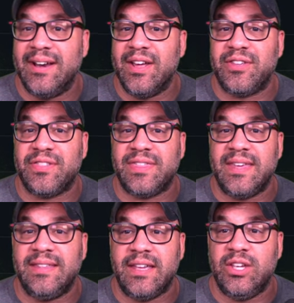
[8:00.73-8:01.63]
Another
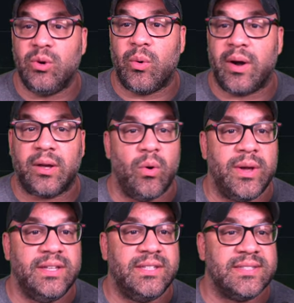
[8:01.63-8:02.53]
thing that you are
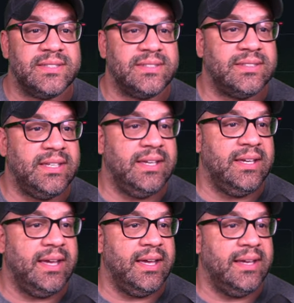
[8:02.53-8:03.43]
going to
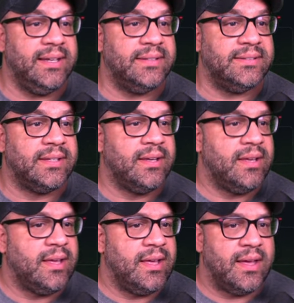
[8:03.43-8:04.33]
see is
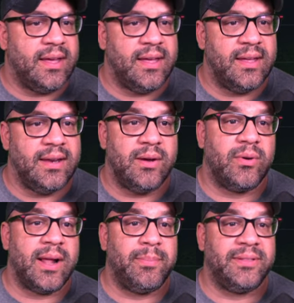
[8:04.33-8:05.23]
uh, now
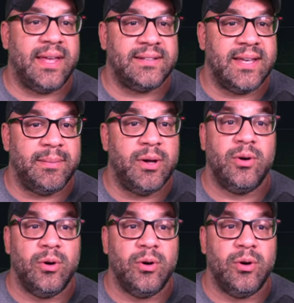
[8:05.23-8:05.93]
where'd I put that tab?